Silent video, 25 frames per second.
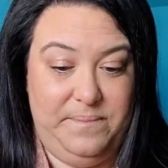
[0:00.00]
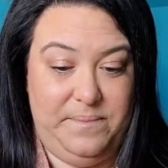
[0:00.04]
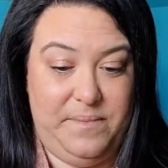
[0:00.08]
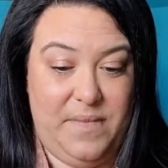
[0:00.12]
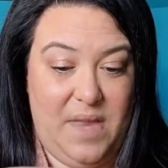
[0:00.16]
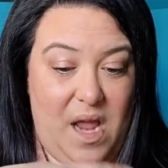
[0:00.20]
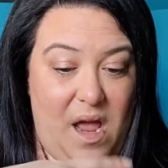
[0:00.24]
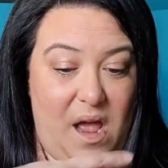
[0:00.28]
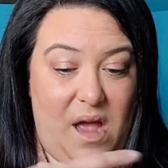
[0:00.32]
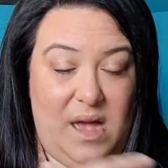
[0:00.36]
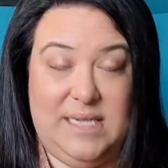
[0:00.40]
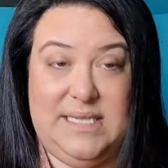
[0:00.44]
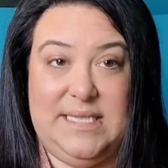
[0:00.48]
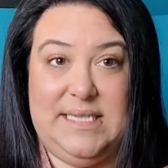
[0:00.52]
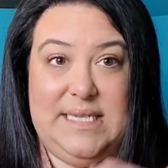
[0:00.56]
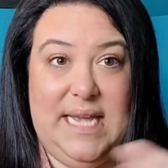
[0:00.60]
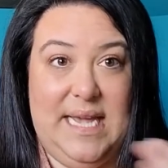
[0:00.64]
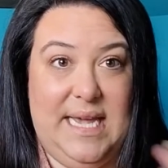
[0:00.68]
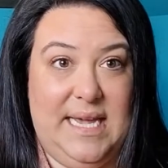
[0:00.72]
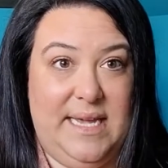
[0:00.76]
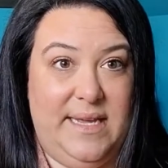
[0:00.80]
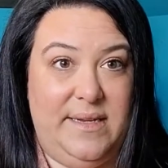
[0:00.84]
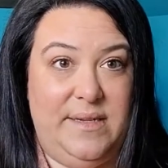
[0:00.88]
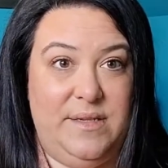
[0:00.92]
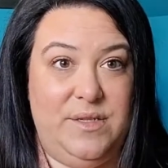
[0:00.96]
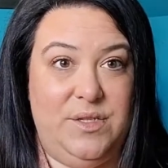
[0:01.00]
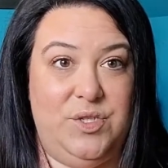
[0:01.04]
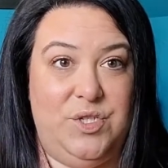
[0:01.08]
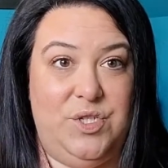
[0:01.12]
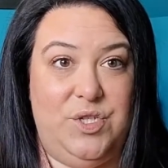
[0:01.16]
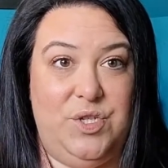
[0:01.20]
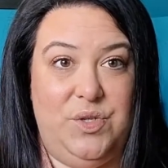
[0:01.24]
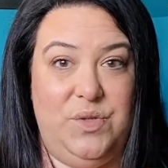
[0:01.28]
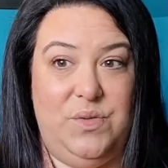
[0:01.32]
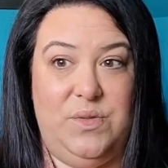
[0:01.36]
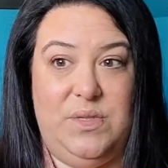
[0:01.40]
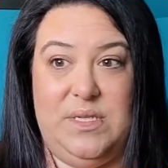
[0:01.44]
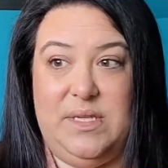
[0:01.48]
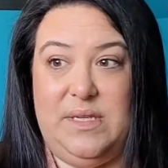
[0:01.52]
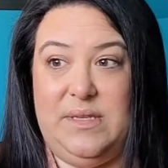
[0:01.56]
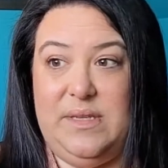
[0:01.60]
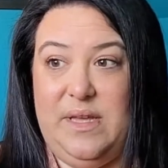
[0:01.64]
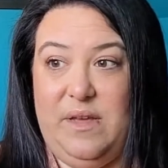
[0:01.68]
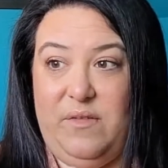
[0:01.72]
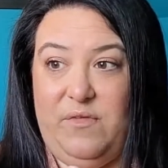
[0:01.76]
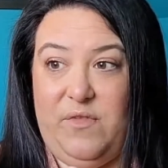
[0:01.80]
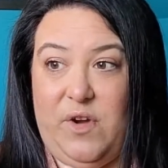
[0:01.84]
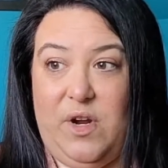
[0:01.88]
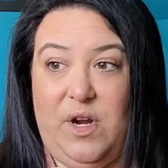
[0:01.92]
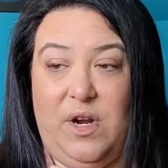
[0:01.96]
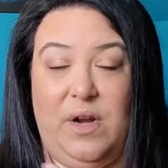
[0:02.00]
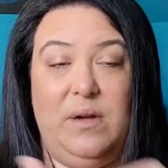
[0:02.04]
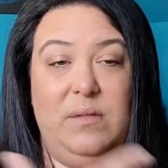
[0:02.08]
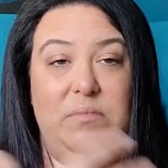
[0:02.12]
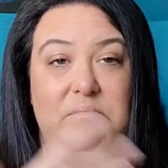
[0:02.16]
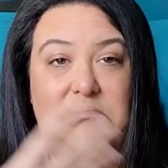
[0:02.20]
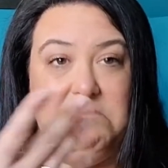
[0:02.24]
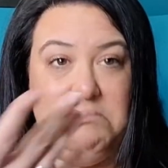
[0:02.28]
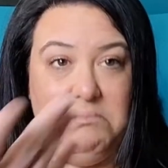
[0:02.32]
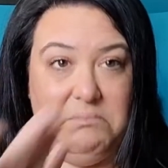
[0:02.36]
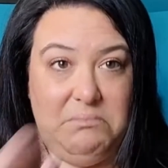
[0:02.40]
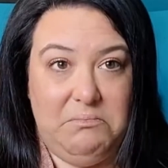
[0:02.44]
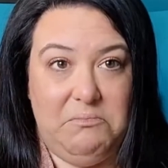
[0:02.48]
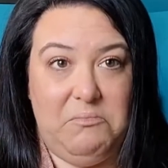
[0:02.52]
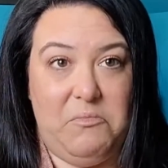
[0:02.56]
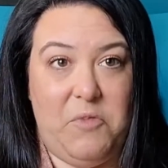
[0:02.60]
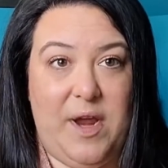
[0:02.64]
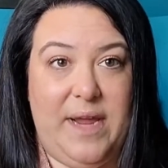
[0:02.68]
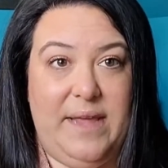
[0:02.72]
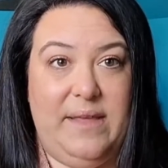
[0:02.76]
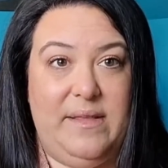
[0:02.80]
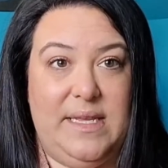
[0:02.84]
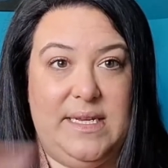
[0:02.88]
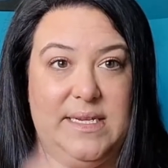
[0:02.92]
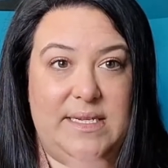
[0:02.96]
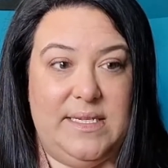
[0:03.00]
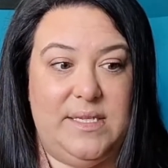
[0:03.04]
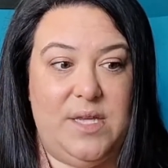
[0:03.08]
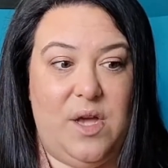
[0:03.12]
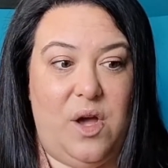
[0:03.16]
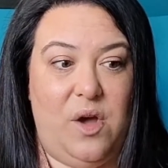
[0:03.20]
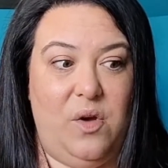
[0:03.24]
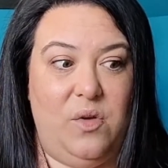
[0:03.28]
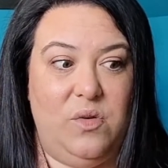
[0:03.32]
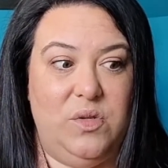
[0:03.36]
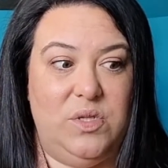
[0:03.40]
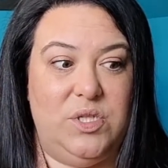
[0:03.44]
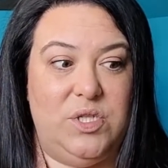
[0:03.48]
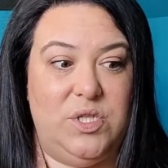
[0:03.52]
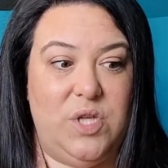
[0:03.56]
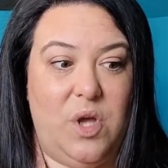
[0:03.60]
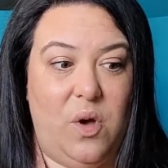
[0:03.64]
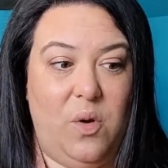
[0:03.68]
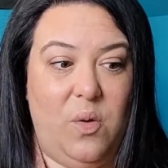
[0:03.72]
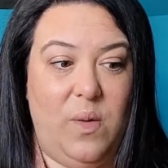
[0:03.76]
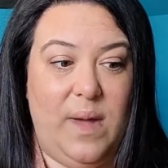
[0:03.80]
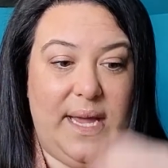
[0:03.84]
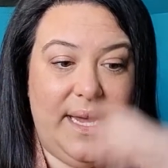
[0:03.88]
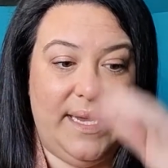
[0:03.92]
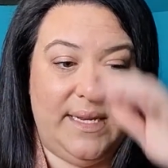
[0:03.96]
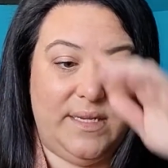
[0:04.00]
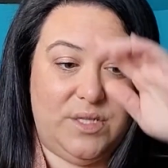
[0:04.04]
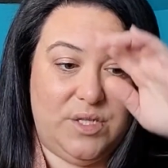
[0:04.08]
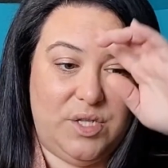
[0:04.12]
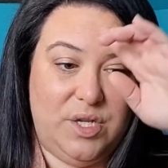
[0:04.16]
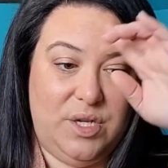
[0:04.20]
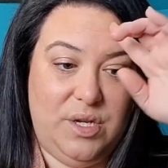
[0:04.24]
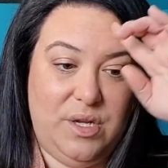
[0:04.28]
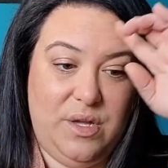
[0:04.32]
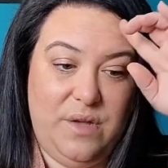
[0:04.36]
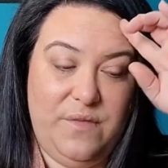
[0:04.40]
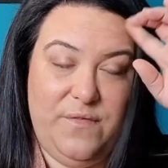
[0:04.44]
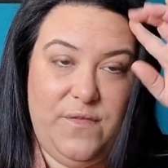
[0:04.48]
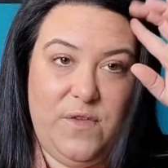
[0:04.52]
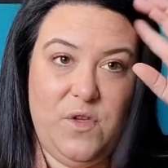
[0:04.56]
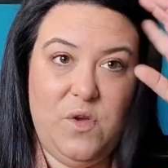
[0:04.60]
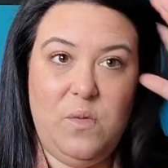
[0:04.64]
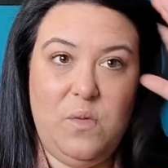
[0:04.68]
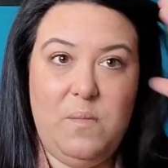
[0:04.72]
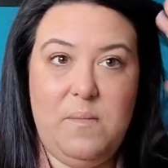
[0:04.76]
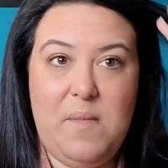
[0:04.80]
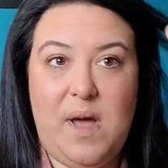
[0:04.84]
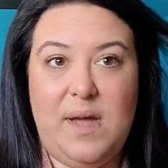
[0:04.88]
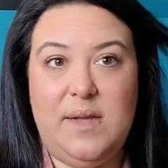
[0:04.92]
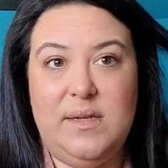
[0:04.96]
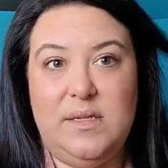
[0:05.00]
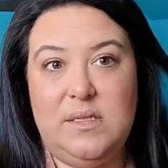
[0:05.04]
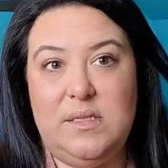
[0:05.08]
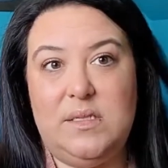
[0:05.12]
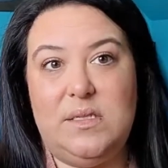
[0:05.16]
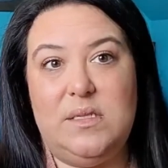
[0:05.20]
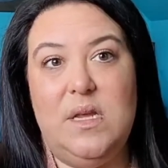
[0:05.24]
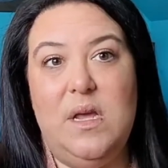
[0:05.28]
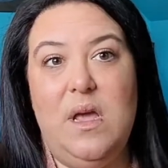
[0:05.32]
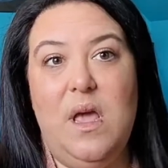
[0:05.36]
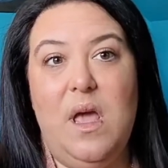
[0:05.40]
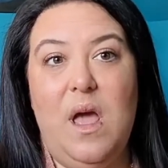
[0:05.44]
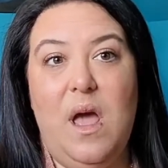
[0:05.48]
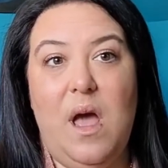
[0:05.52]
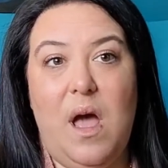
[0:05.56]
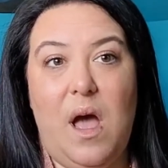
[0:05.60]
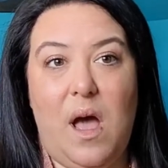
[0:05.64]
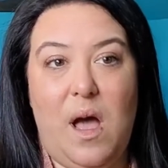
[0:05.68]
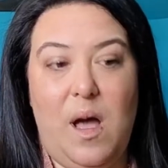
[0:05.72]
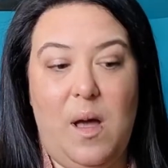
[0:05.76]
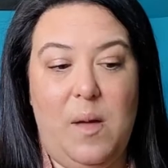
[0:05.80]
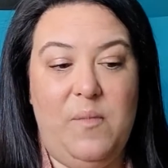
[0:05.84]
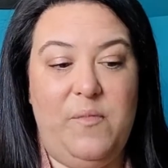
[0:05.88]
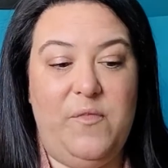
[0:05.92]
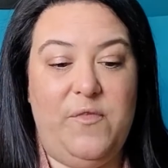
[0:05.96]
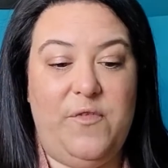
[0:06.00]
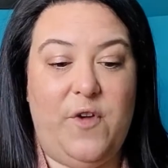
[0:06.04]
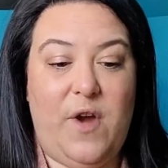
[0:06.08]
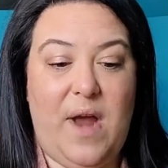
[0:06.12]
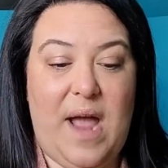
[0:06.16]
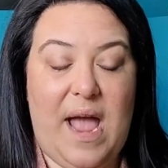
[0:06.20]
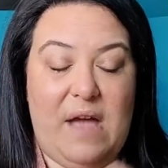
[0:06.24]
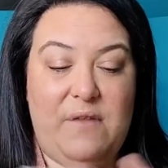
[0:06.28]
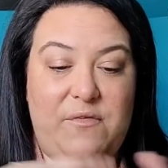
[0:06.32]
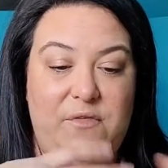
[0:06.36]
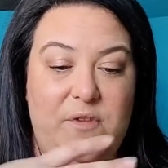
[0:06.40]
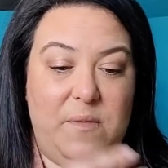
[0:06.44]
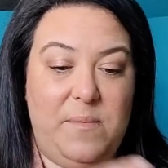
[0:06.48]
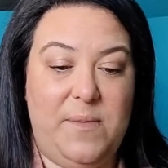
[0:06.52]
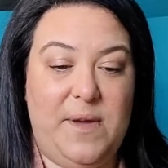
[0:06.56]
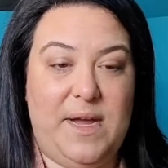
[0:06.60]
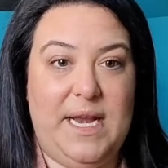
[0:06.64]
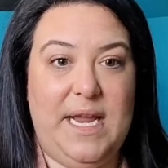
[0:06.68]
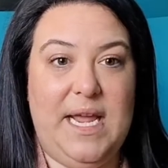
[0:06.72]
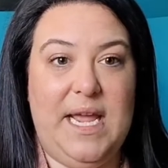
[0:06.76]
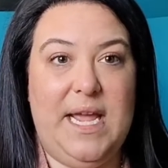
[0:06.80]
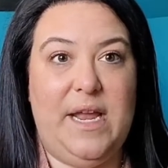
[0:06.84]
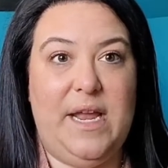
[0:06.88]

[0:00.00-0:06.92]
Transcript: us in to deliver, rightly so. So it took a few months for everybody and